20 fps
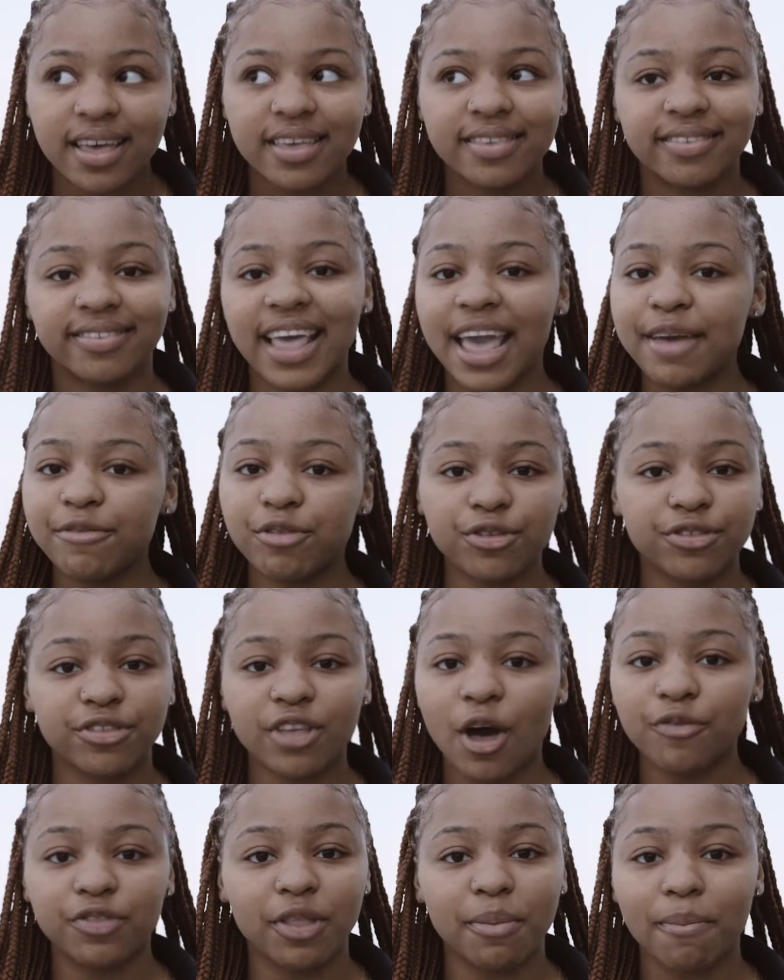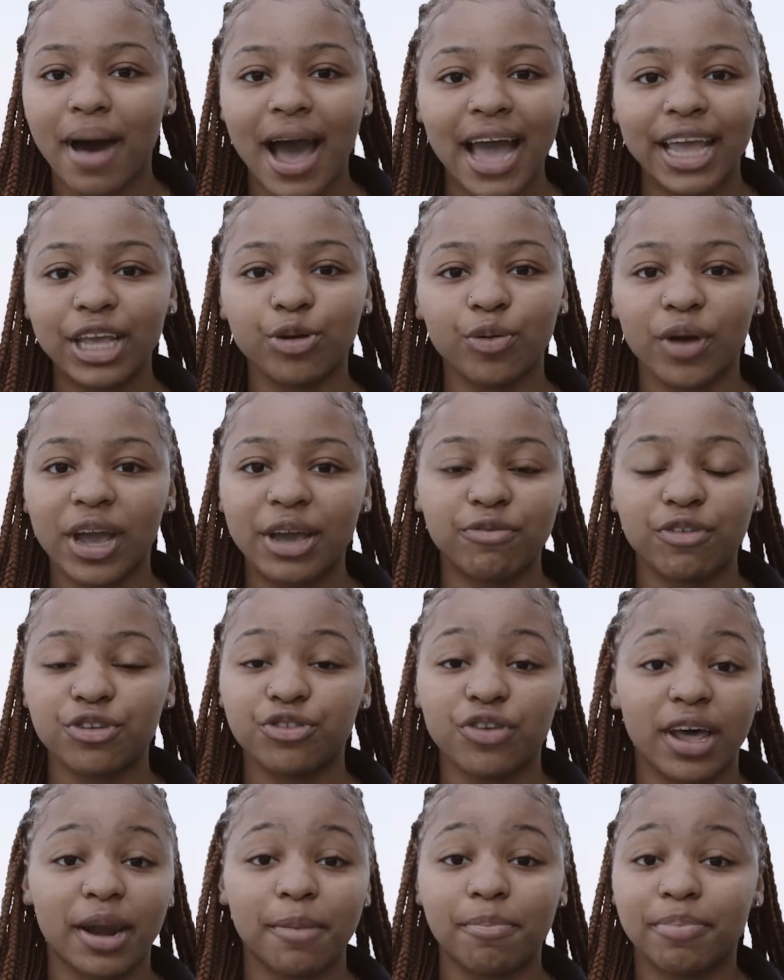save yourself the migraine for
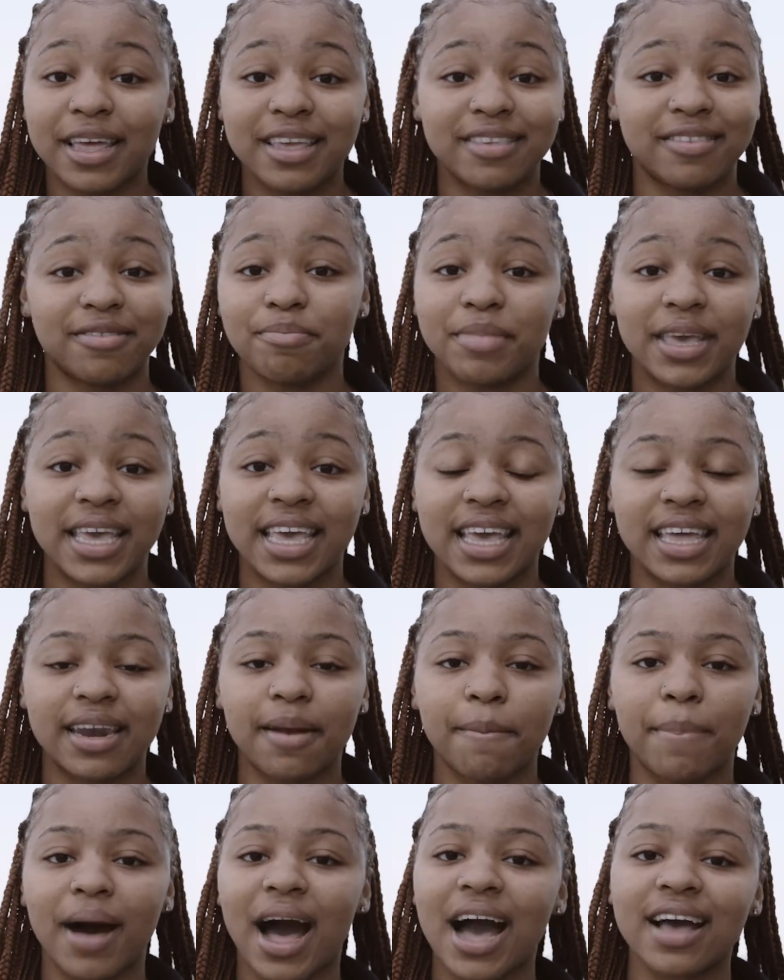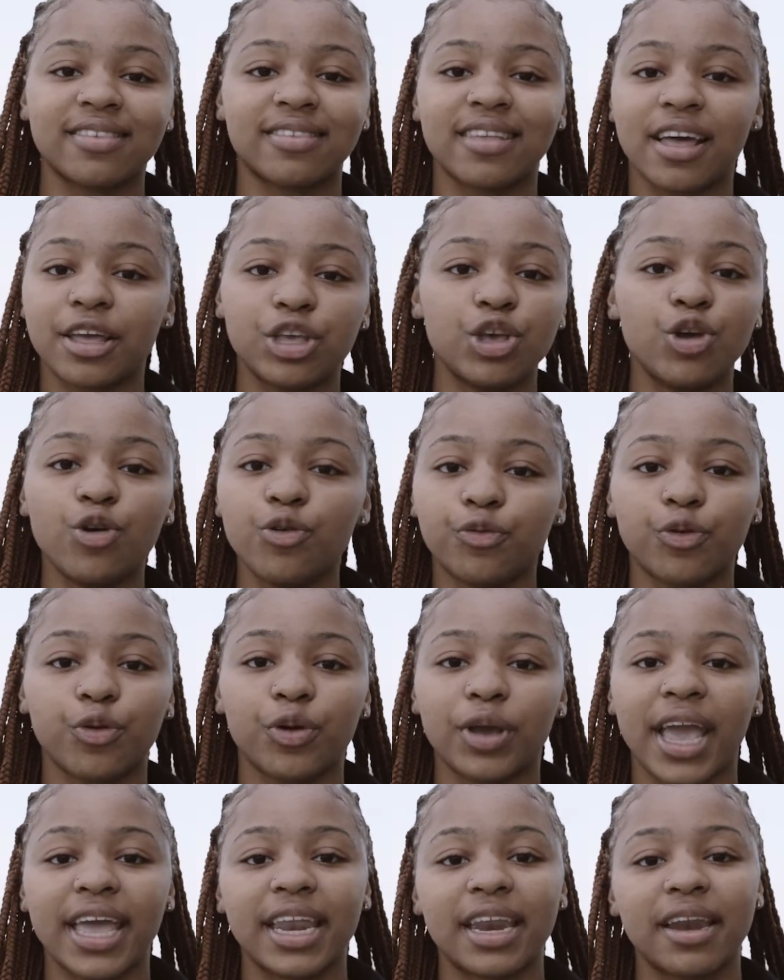trying to place me in a box that you've
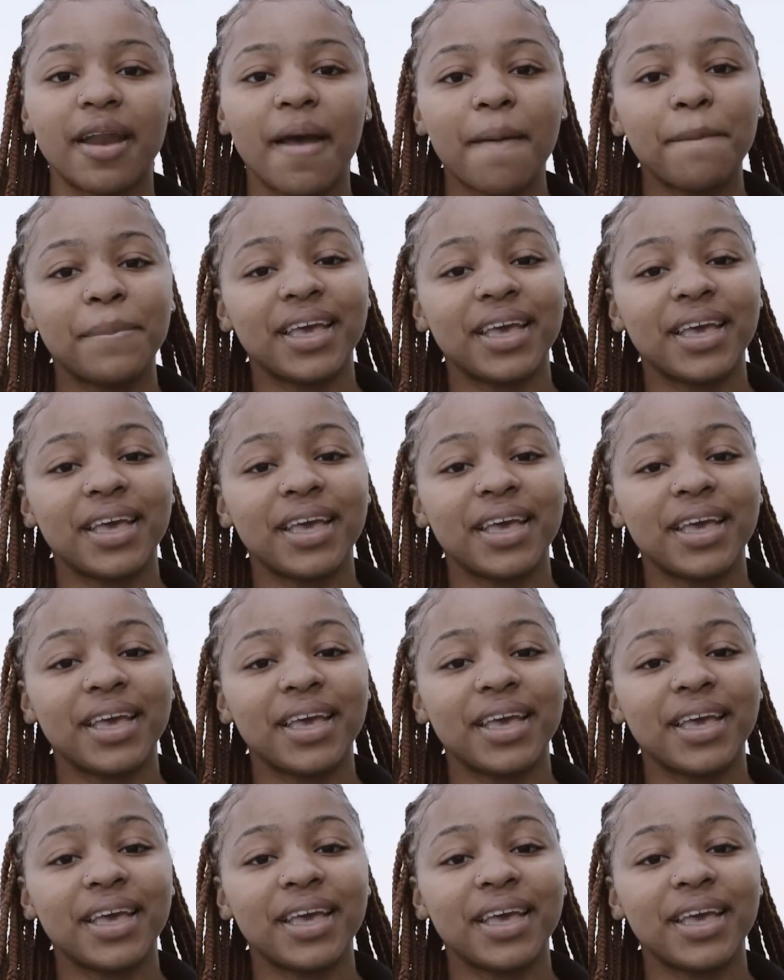created,